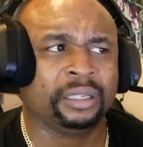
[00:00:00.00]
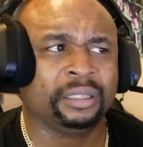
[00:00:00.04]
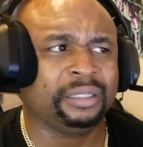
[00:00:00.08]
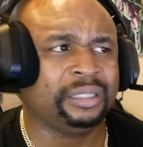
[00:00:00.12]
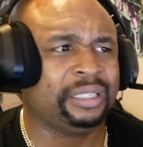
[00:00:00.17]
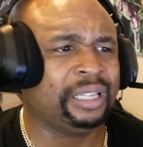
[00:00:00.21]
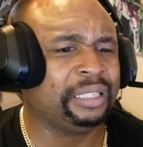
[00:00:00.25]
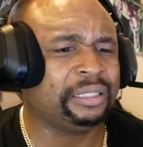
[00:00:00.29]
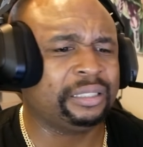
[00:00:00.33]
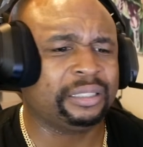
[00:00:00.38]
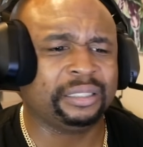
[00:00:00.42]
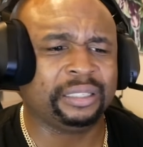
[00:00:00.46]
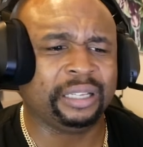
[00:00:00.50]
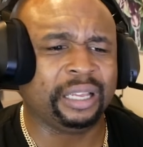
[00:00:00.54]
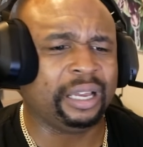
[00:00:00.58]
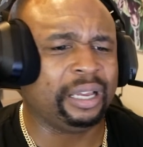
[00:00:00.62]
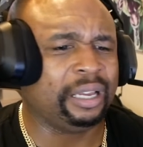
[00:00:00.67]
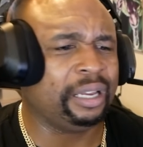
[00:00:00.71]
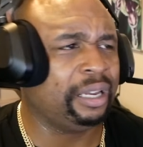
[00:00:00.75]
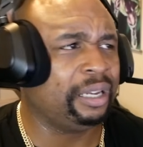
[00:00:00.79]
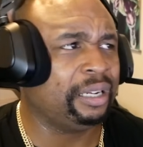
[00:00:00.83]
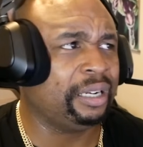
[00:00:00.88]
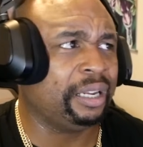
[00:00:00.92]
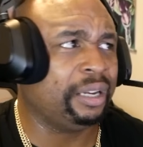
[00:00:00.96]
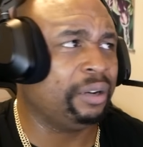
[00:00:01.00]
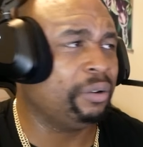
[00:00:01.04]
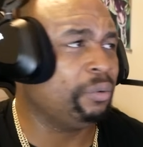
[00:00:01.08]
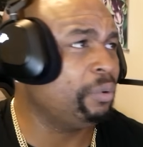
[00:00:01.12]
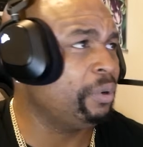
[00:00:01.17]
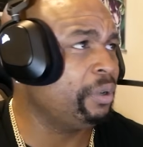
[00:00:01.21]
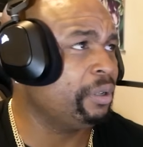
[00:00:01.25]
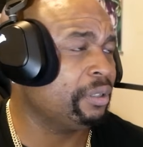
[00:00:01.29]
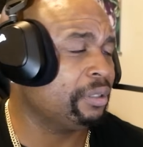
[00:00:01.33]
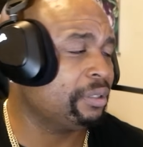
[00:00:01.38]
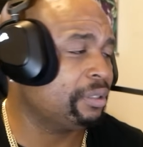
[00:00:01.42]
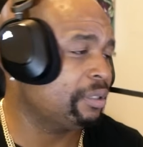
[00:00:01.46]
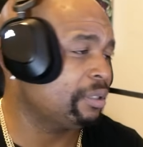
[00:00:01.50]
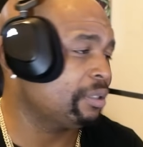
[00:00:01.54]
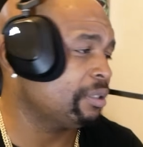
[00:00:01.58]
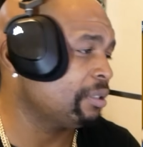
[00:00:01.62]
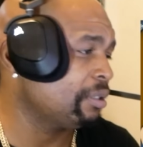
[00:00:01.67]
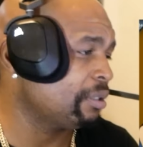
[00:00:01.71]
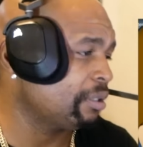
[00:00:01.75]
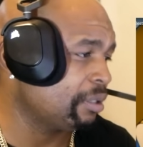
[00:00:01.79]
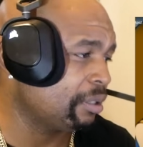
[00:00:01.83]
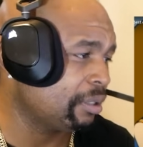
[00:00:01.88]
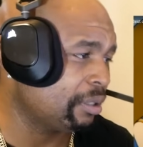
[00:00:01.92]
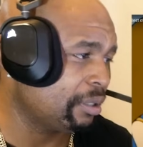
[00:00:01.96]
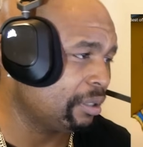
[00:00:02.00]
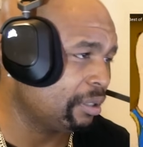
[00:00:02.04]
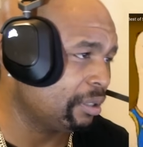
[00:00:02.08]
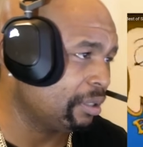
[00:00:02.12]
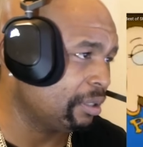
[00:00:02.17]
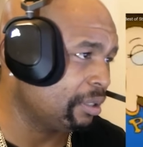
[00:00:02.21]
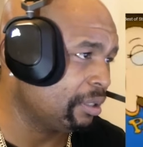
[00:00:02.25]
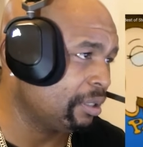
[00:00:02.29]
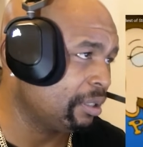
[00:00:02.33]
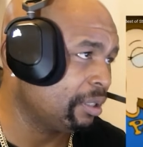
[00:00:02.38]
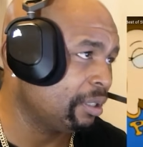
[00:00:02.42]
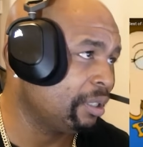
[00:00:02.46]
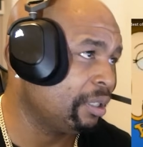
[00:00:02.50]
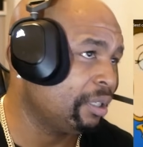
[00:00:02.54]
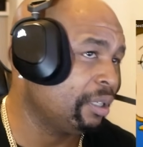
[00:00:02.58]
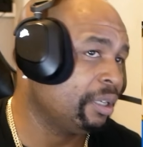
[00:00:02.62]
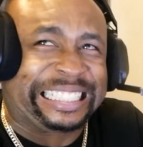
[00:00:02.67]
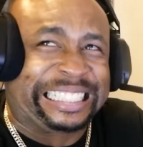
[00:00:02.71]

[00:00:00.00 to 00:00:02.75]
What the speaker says: My dear, I'm just getting started. Bobby, get over here.